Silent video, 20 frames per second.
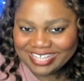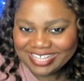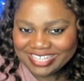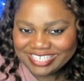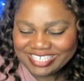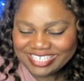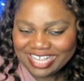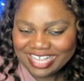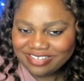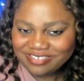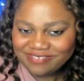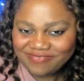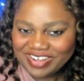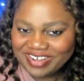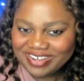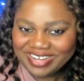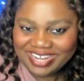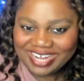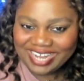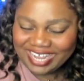sounds
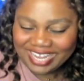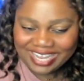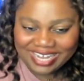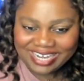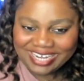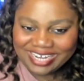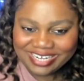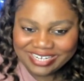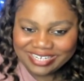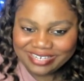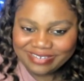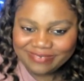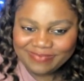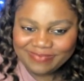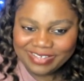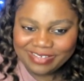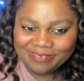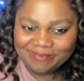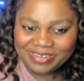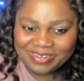very alien to
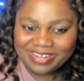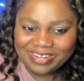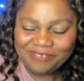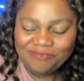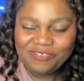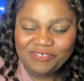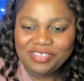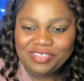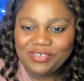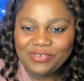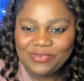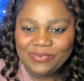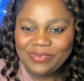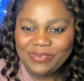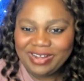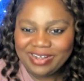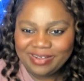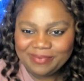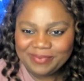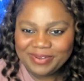me. But if you are a